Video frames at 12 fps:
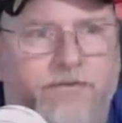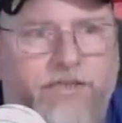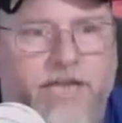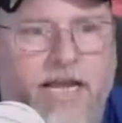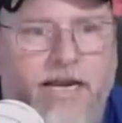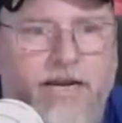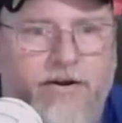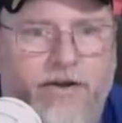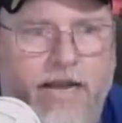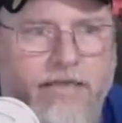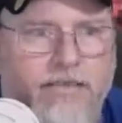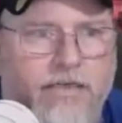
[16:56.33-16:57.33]
chat
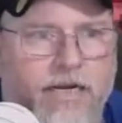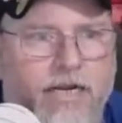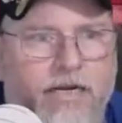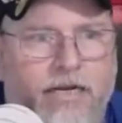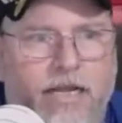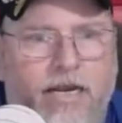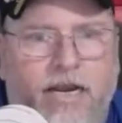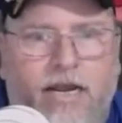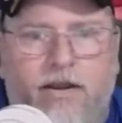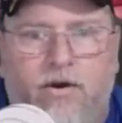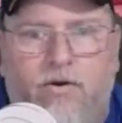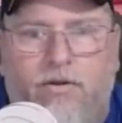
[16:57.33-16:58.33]
interaction. And I
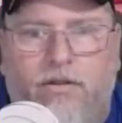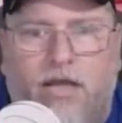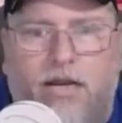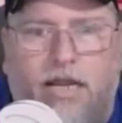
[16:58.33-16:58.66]
know a lot,